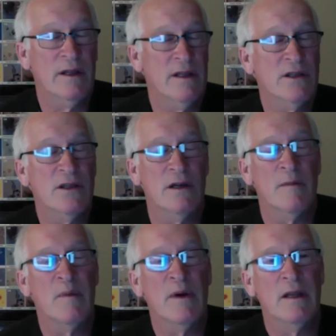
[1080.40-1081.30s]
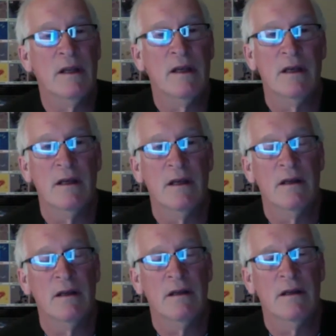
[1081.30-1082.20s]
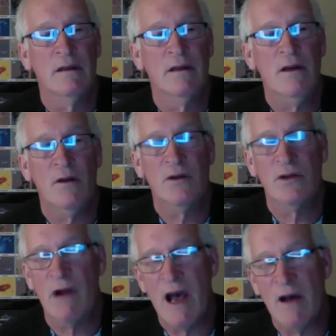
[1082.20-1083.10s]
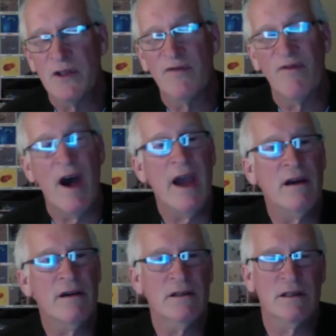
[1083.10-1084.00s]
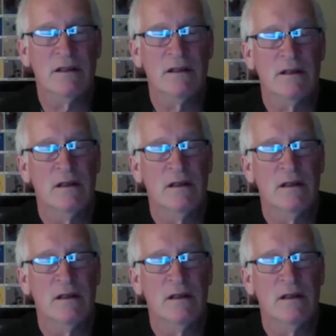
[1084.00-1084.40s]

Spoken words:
this year, but droughts, fires,